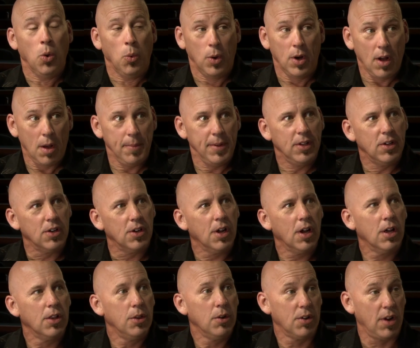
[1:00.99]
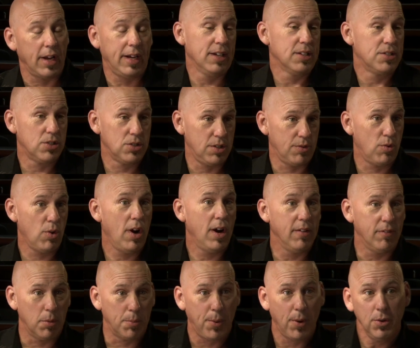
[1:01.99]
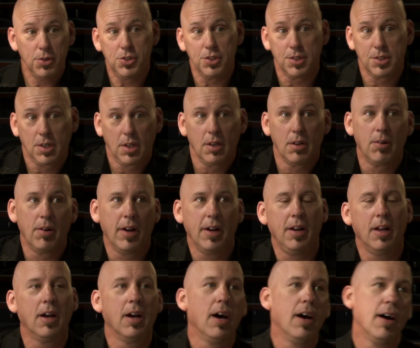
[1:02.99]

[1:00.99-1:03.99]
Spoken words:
Well, I mean, I guess there's a variety of approaches, right?